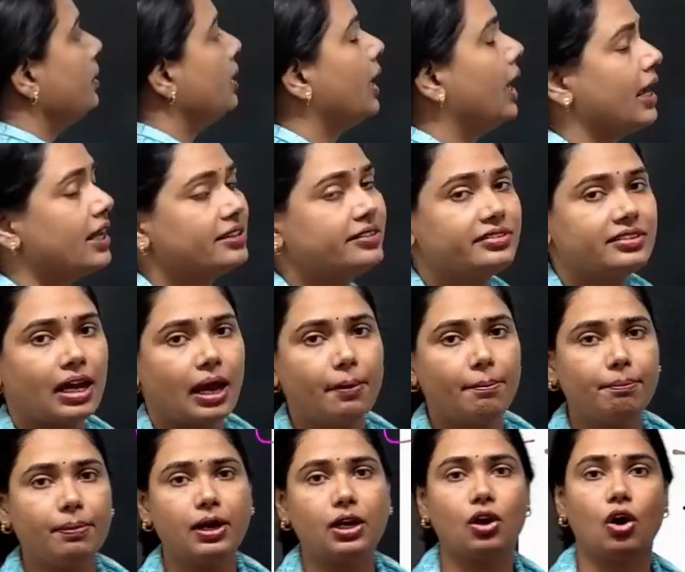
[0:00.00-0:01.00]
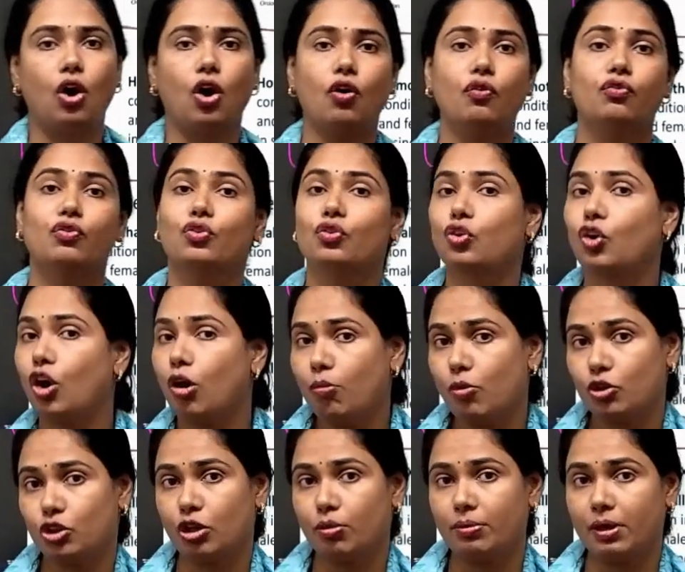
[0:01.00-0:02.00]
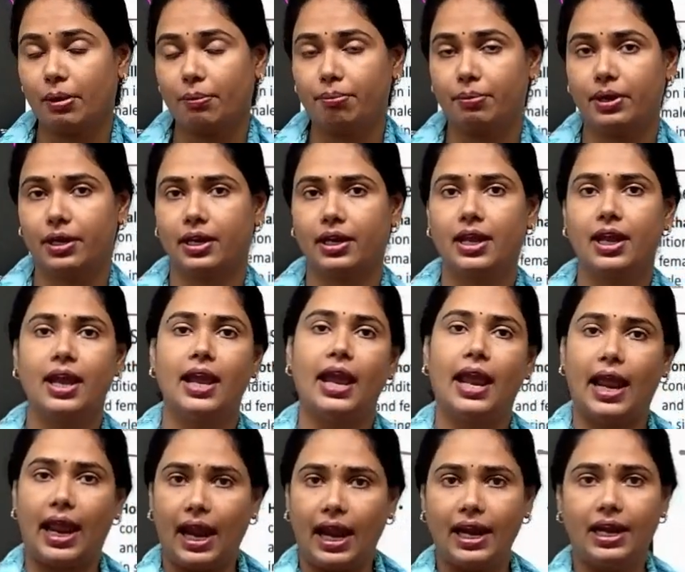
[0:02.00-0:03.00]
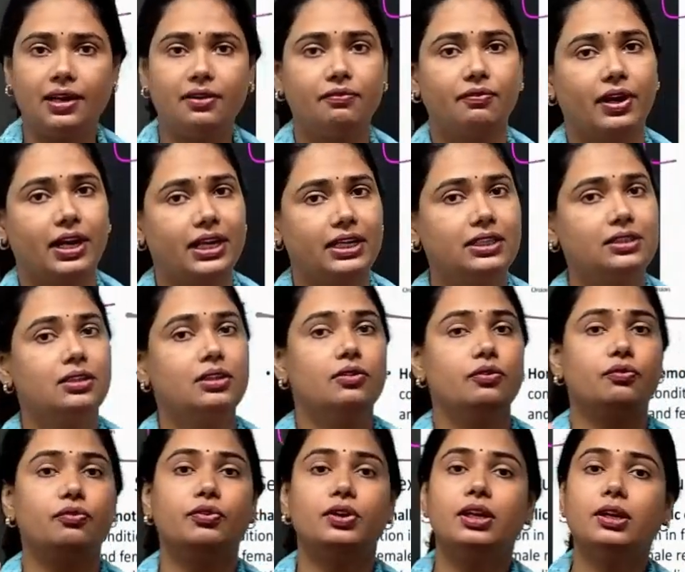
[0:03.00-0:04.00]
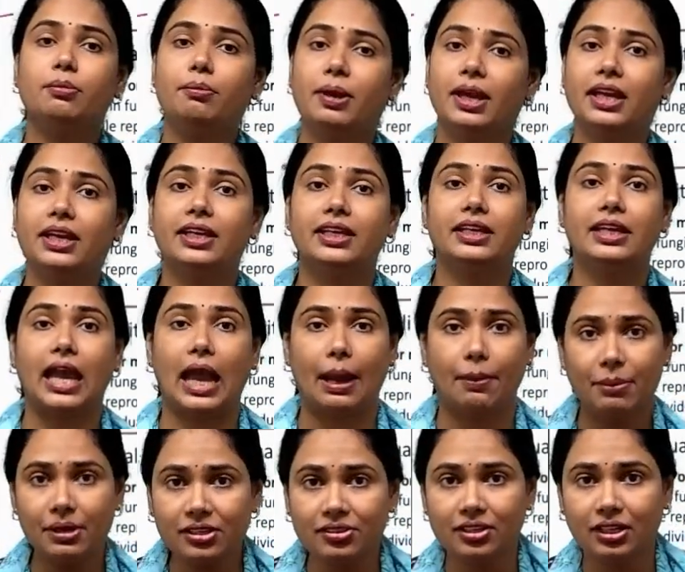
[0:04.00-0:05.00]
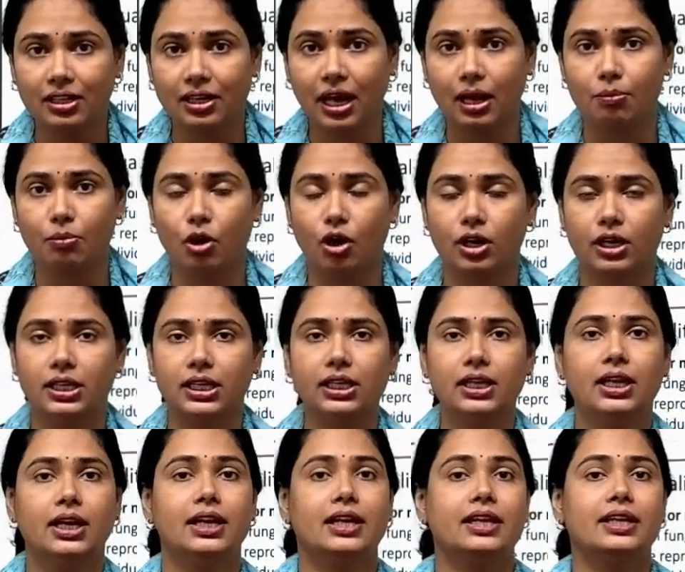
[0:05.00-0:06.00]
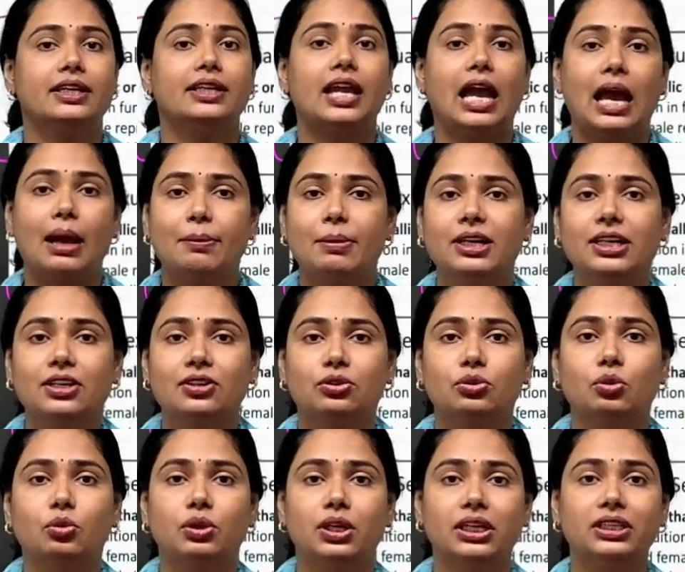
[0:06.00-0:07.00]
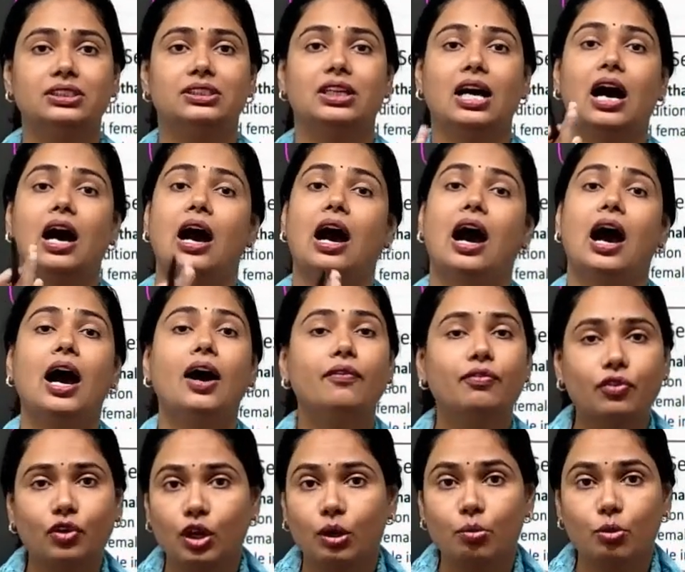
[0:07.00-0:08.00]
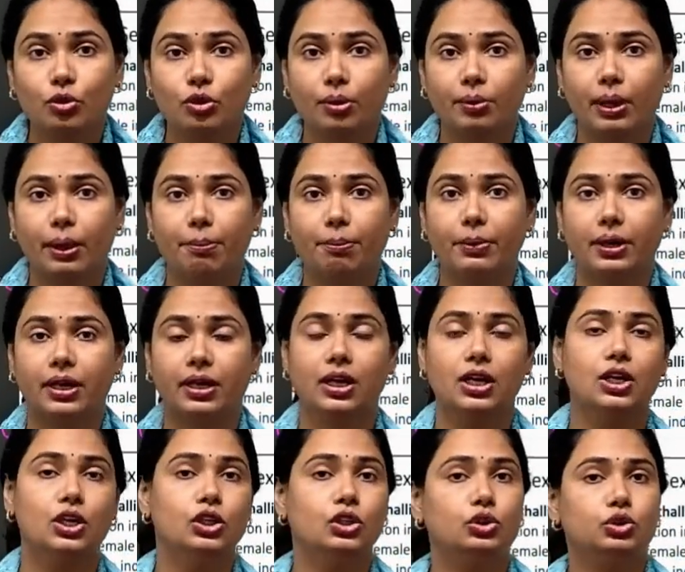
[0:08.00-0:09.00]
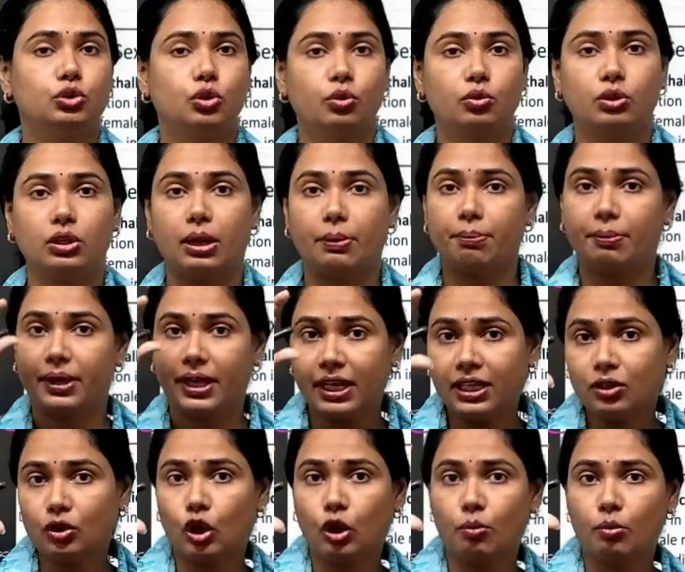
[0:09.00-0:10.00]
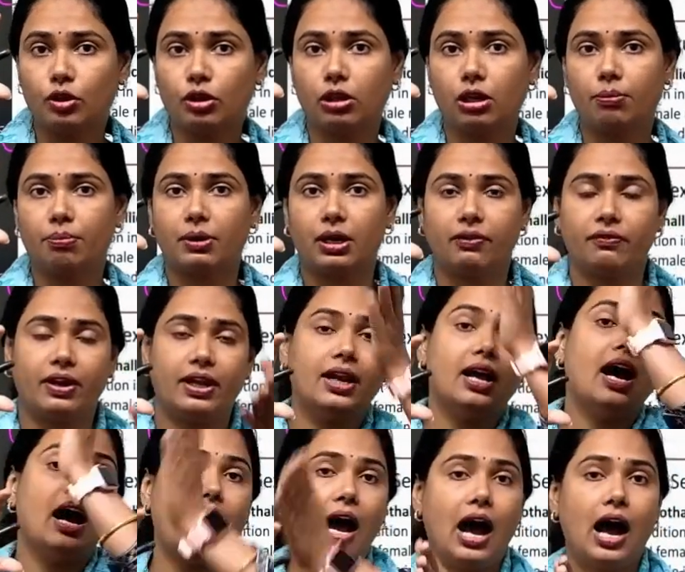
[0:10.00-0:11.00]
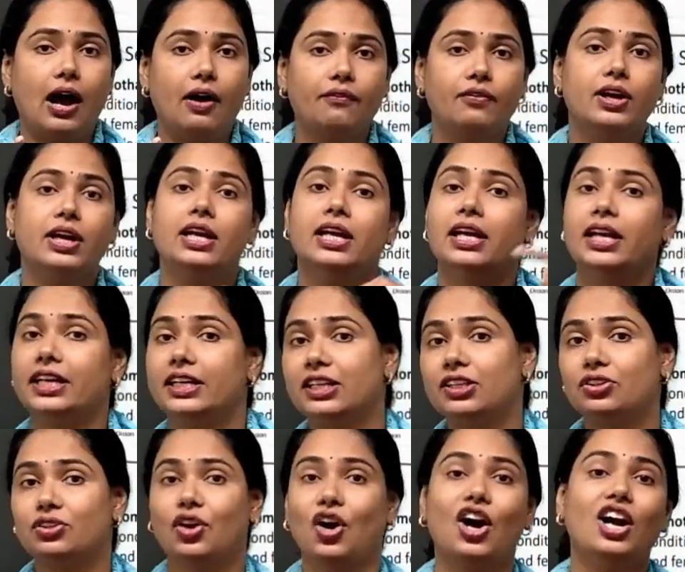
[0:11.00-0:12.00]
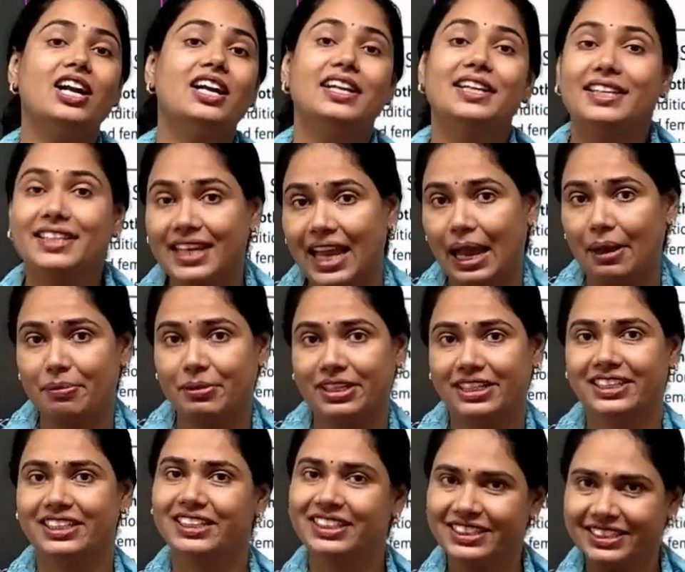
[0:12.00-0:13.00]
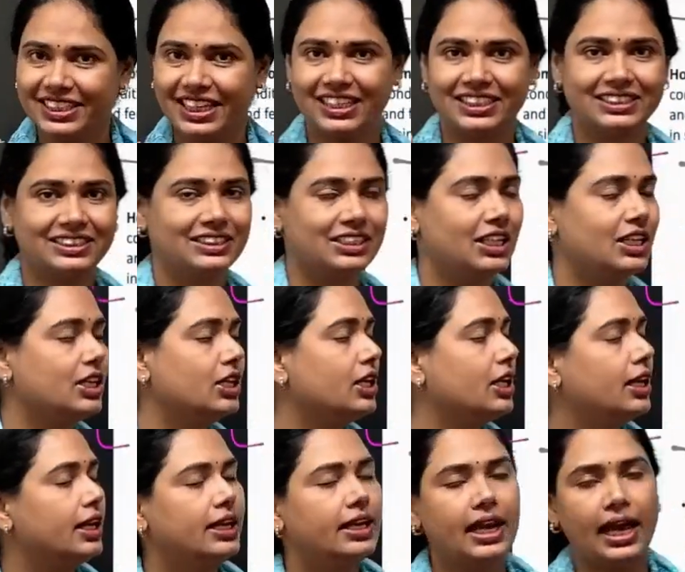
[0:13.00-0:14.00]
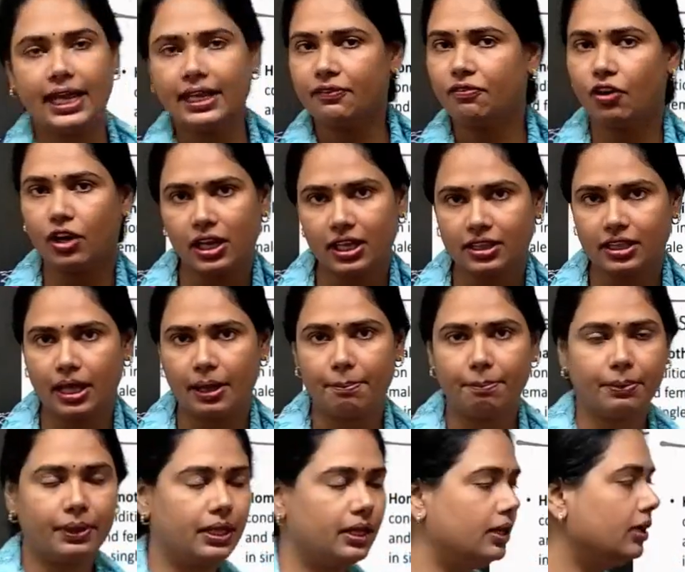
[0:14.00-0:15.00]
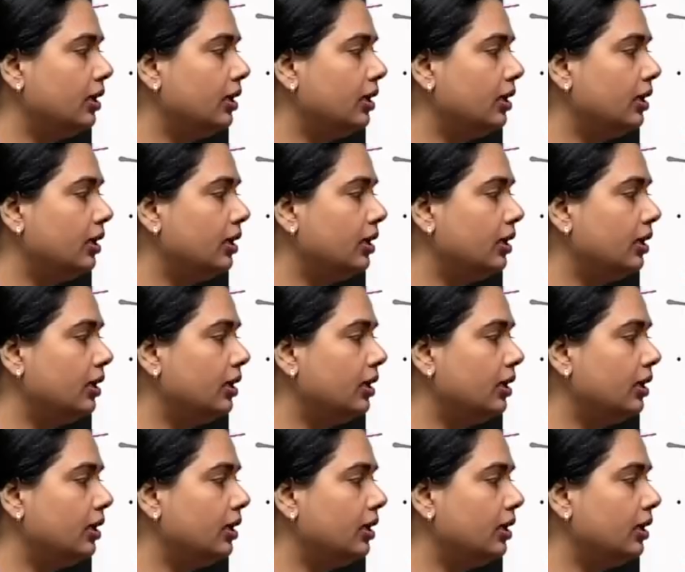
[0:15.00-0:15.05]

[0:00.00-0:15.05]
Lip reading: example of chromosome number. And when we make gametes in our body, gamete is known as half chromosome number. So the main chromosome number when half, it is called gamete. Yes, like for example,